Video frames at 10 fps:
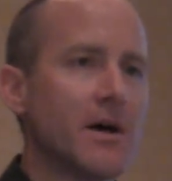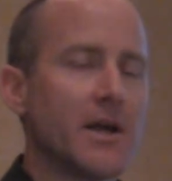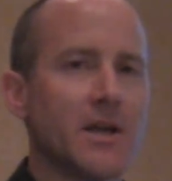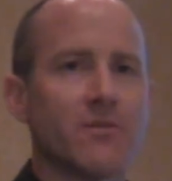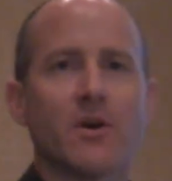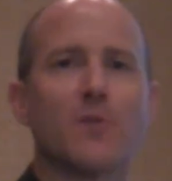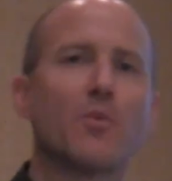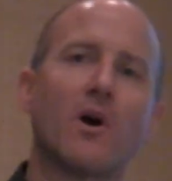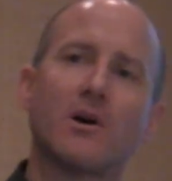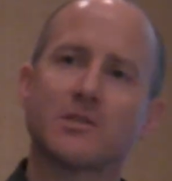in a very
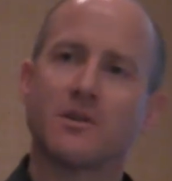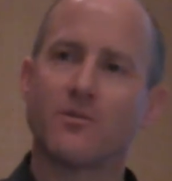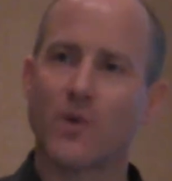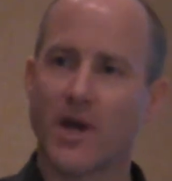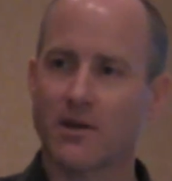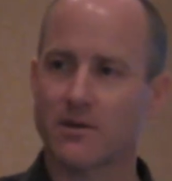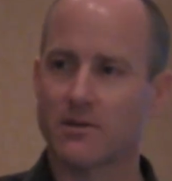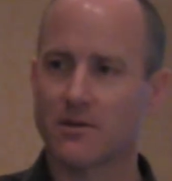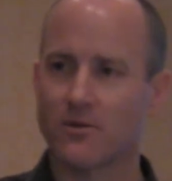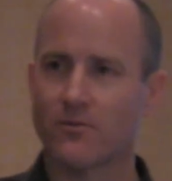positive way,
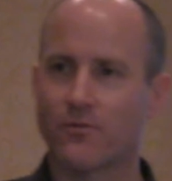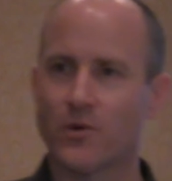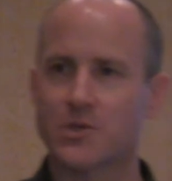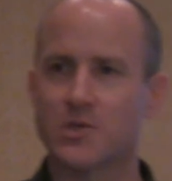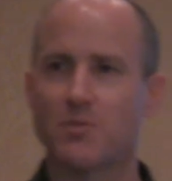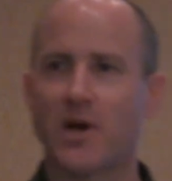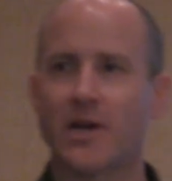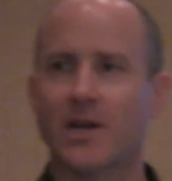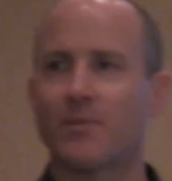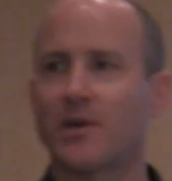versus
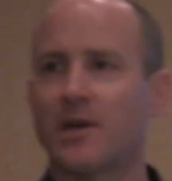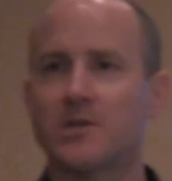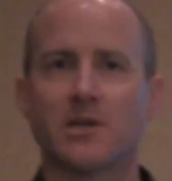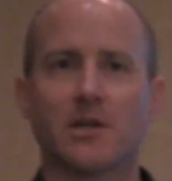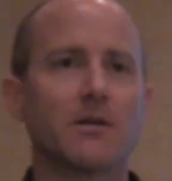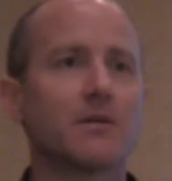butting up against it.